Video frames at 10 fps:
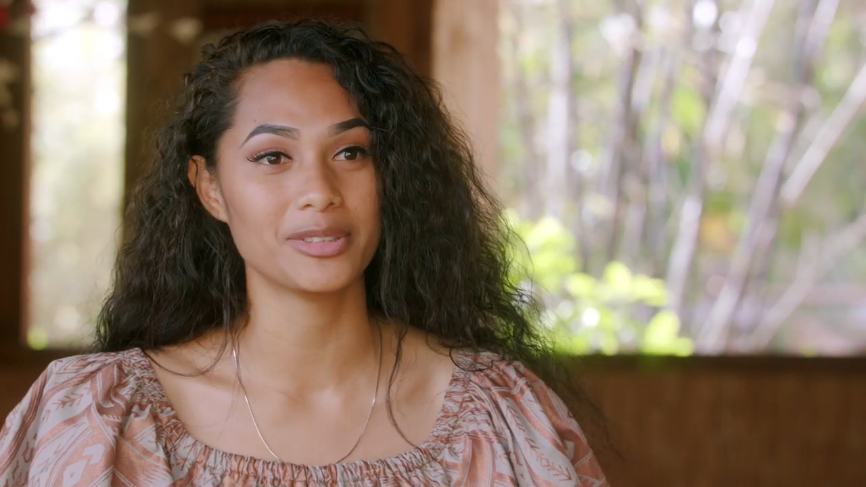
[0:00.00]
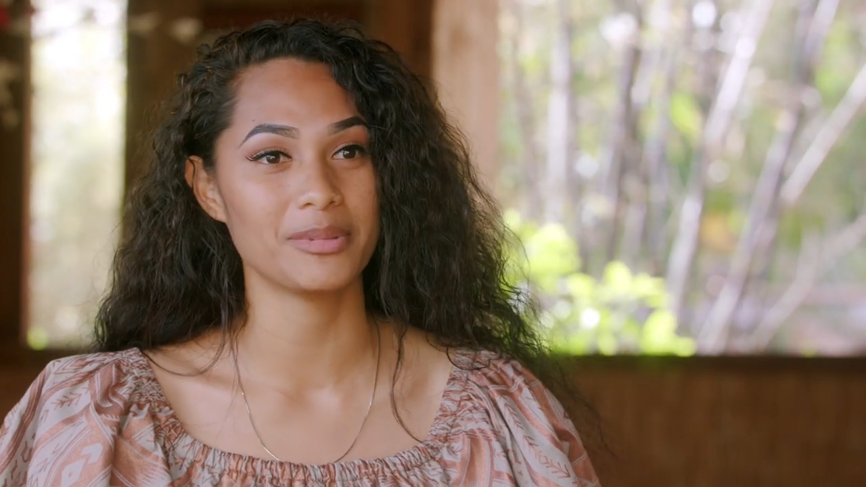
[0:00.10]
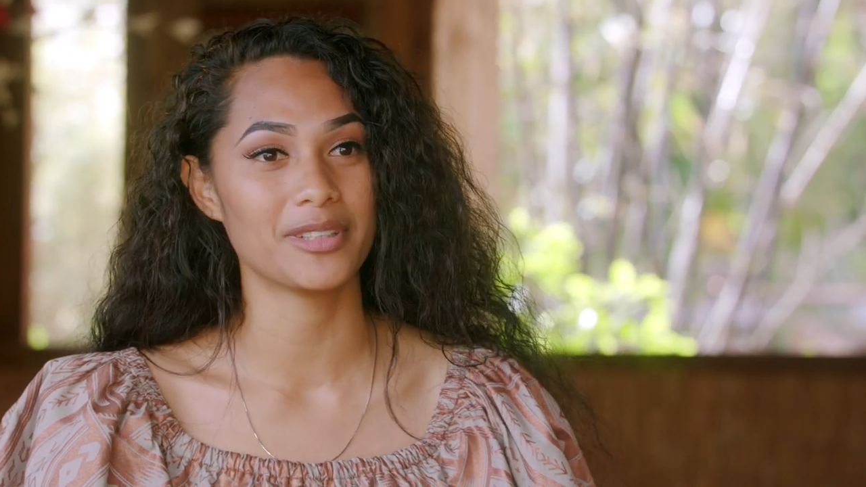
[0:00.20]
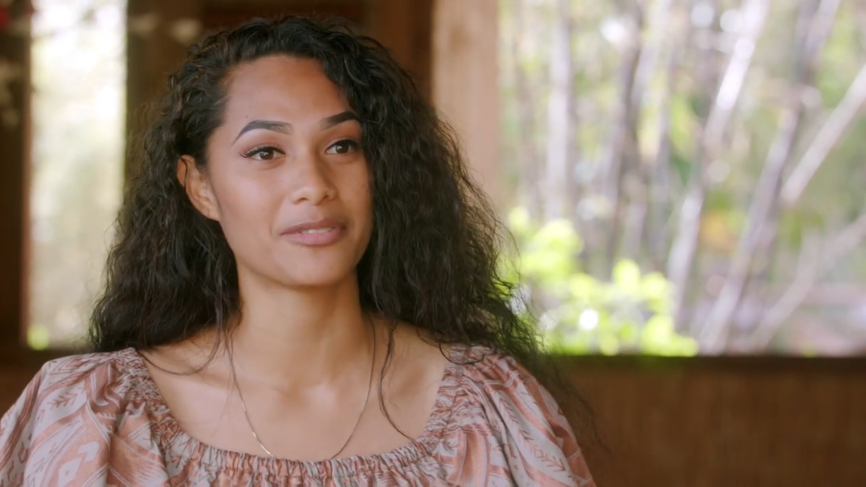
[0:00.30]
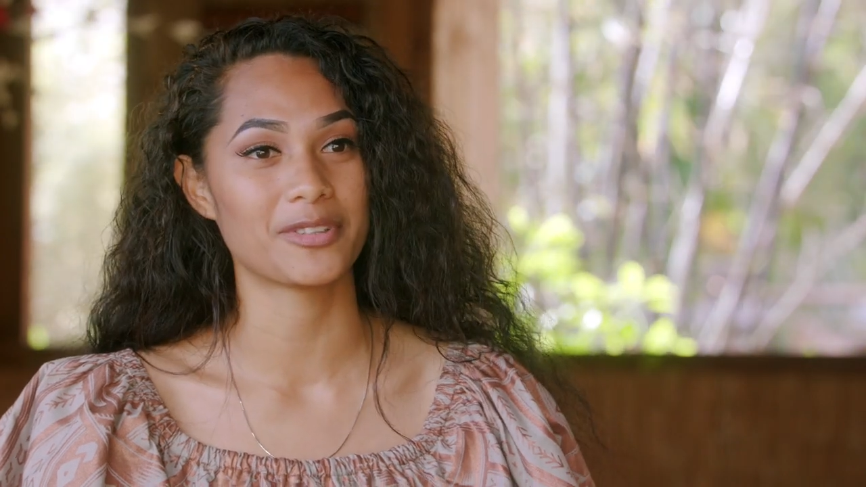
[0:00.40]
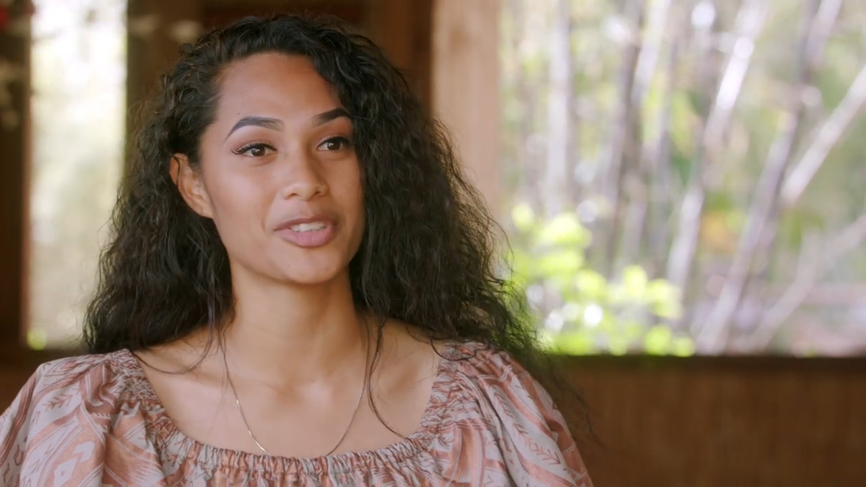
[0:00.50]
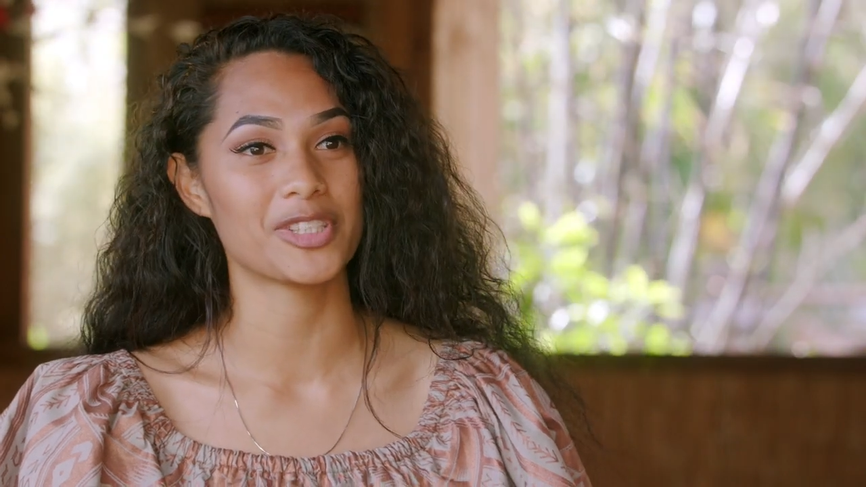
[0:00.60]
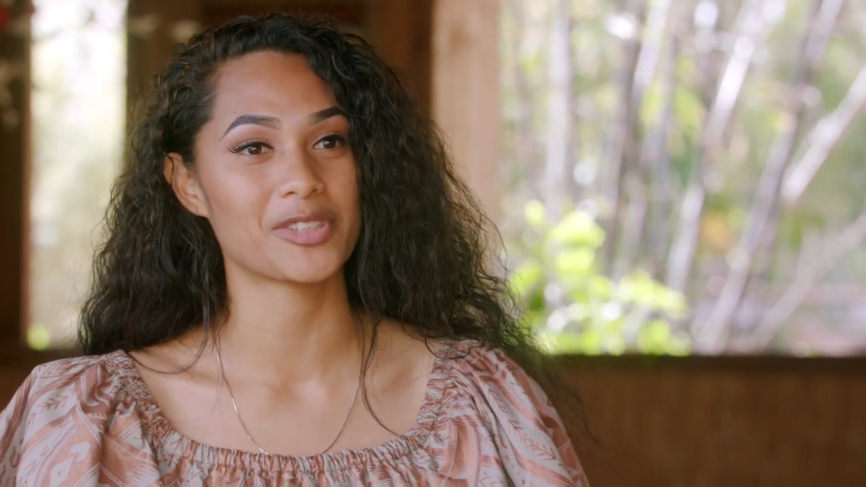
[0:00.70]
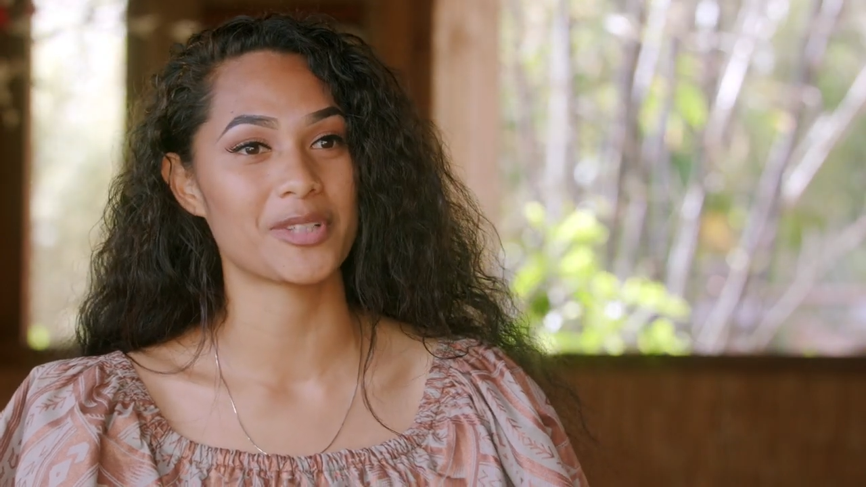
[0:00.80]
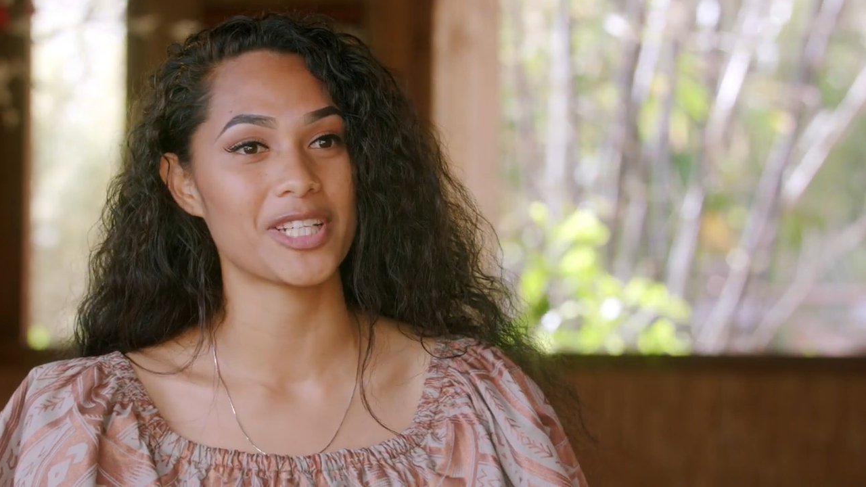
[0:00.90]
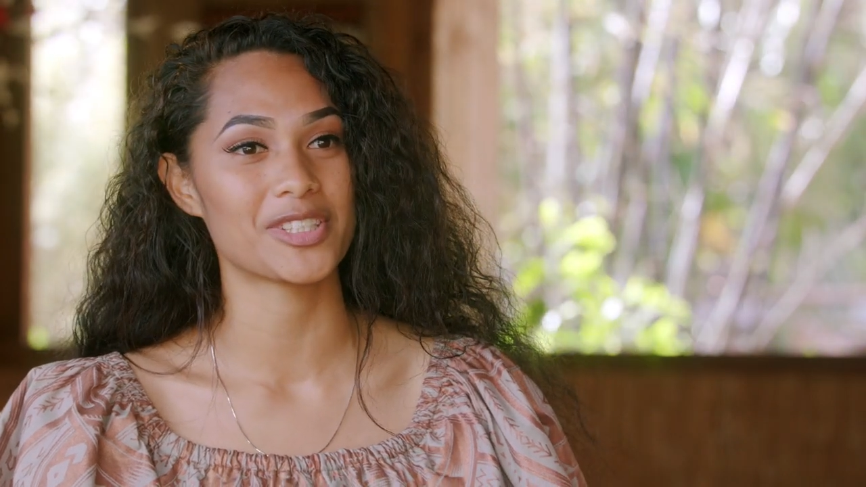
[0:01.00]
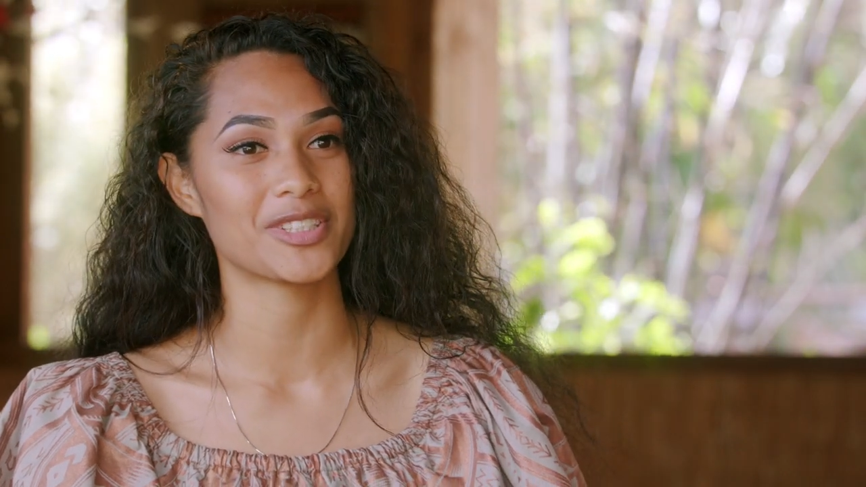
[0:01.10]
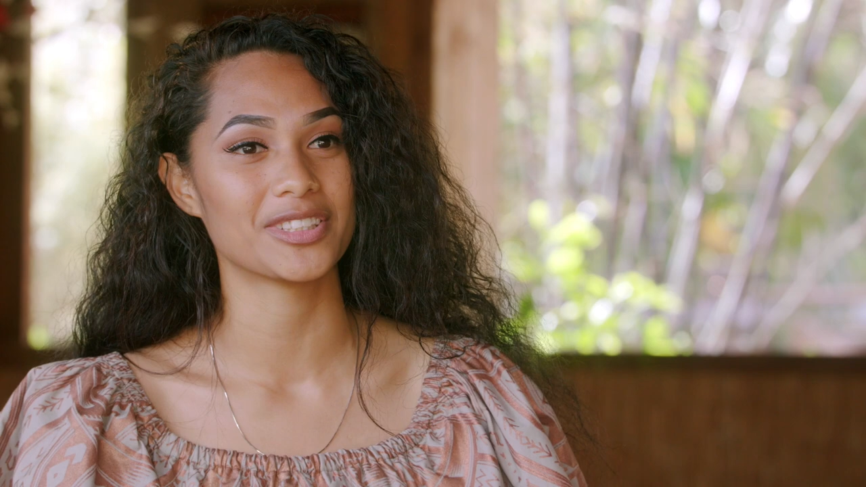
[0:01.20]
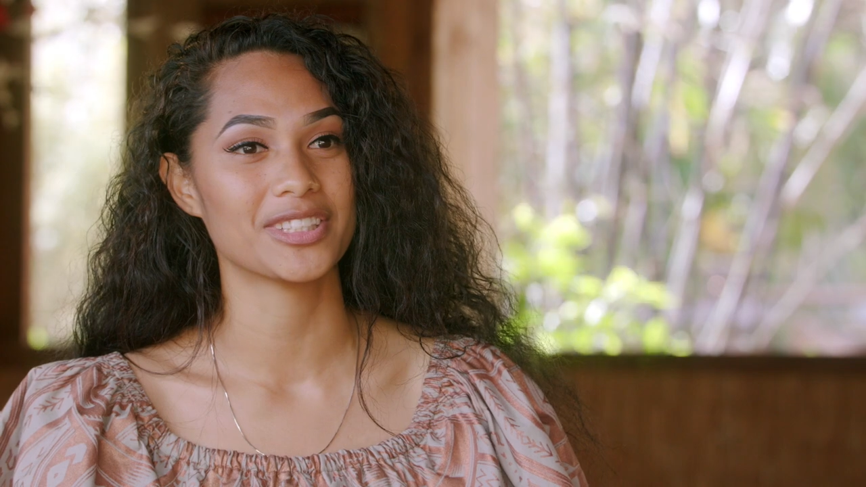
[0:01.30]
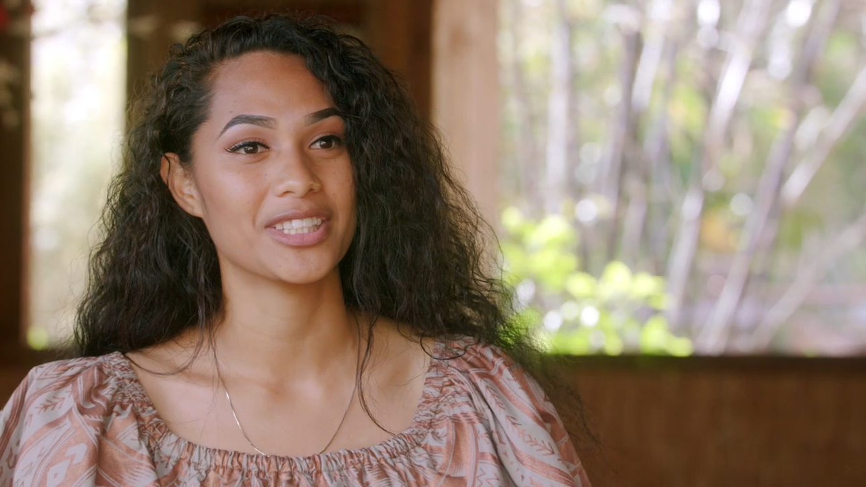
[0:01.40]
to be the first
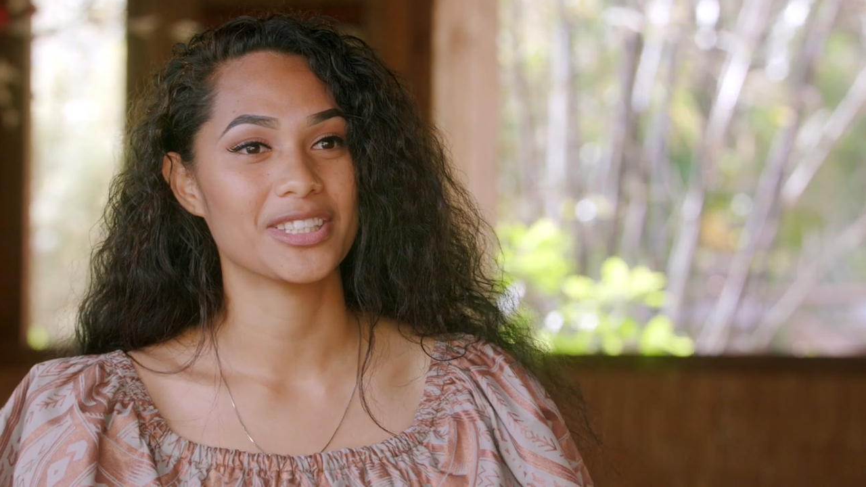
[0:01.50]
generation